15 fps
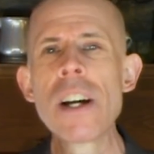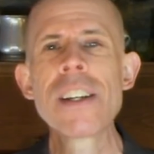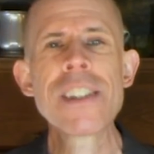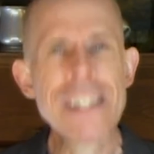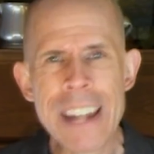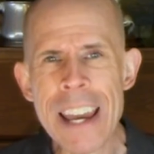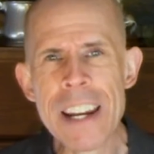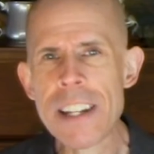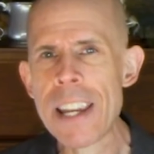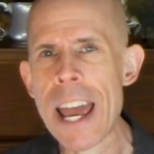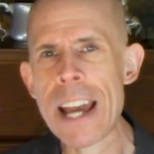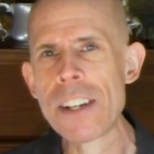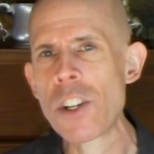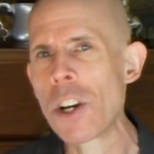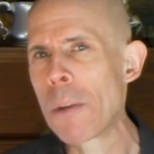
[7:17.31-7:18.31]
state
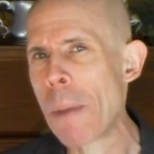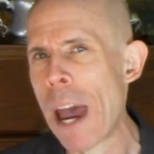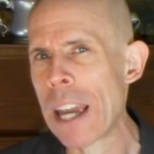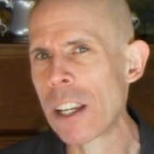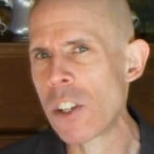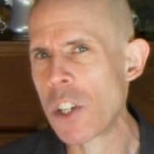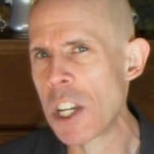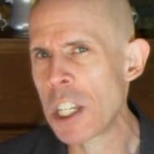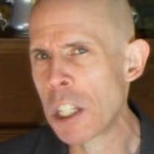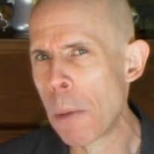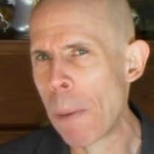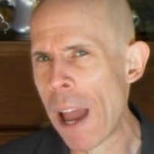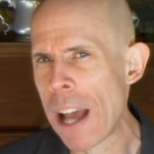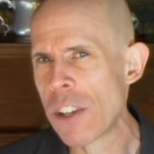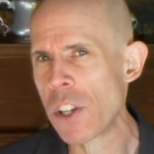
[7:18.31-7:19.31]
attacks on magazine
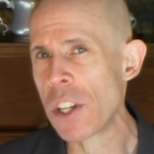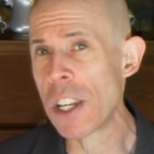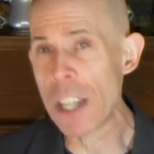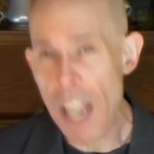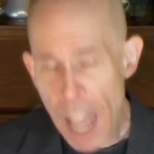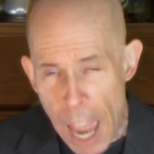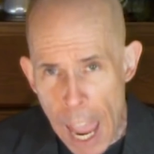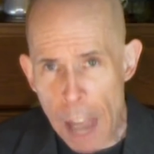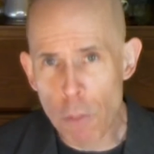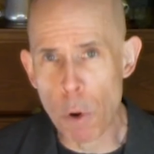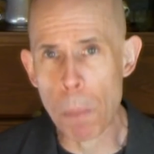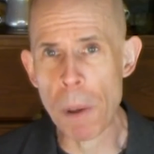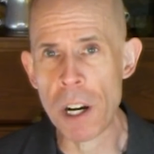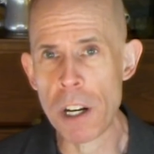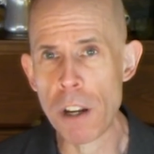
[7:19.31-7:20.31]
capacity and
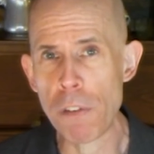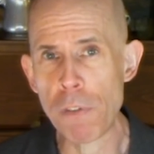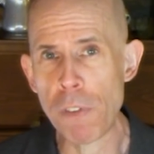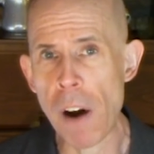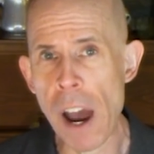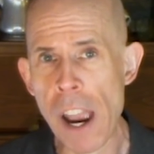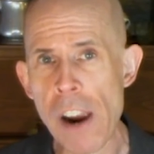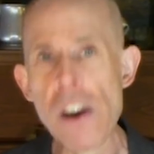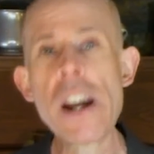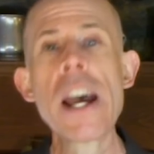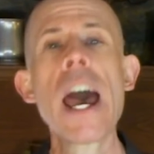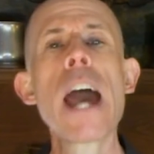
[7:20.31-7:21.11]
rapidity of fire,